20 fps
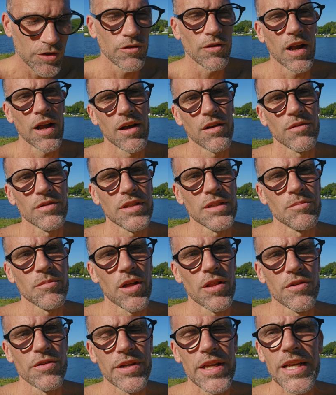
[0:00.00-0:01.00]
ground in
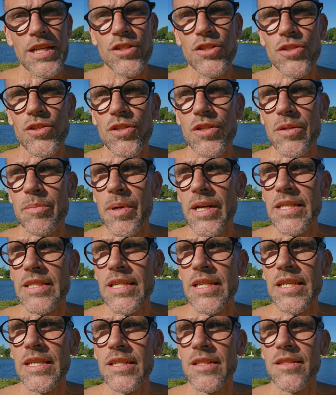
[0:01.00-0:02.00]
Mother Nature? Am I
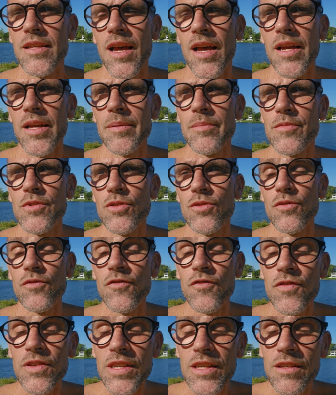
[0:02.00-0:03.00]
taking time to
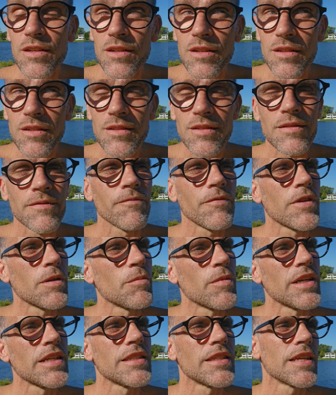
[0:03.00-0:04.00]
feel?
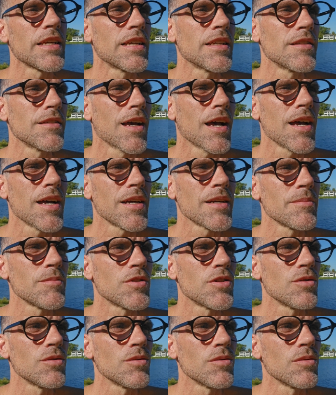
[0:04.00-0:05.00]
Am I taking time
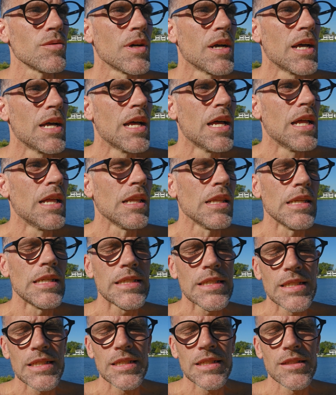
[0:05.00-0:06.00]
to
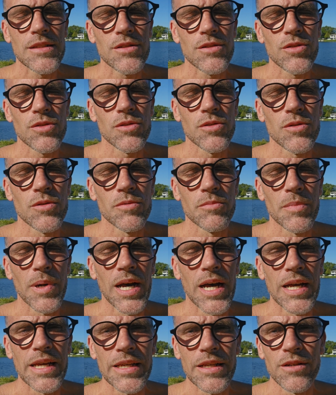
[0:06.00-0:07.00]
listen to
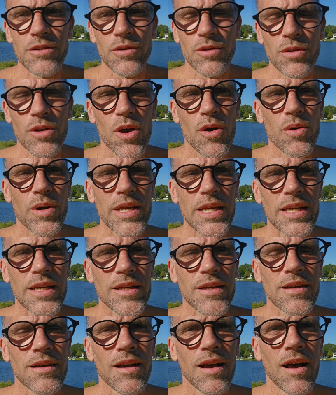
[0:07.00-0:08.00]
my inner
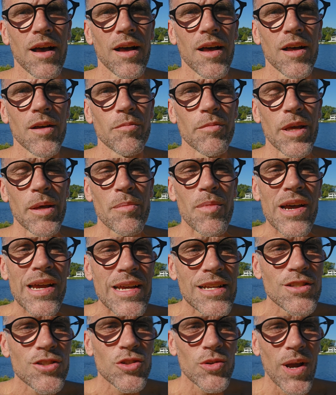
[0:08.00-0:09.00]
knowing? Am I
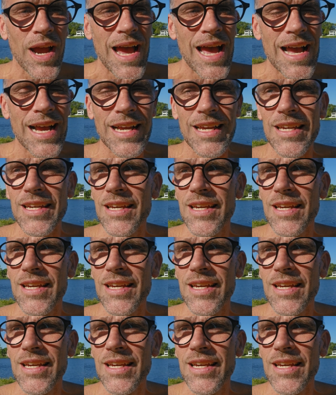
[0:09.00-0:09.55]
on track?